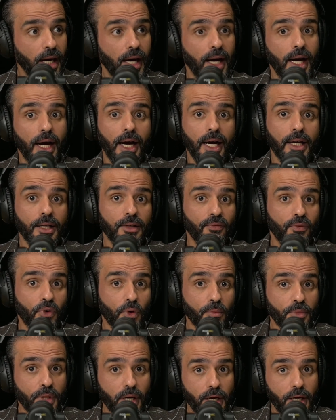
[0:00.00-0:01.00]
And
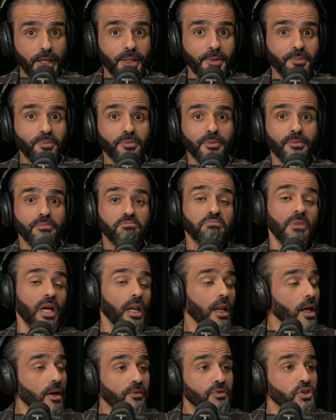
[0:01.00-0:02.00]
from there, a
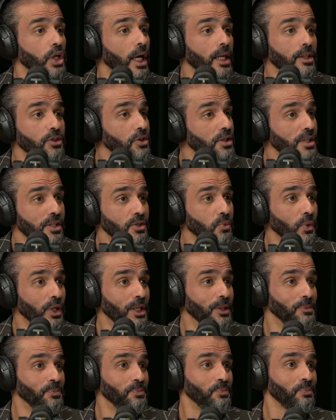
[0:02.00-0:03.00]
lot of challenges as well.